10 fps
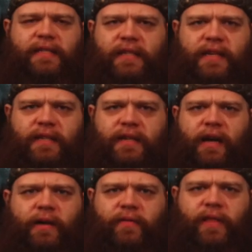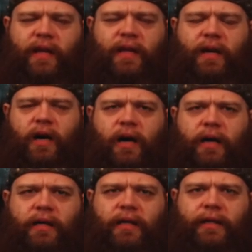season, I don't think,
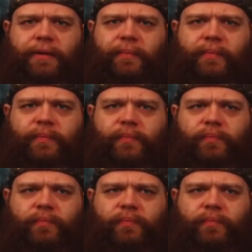on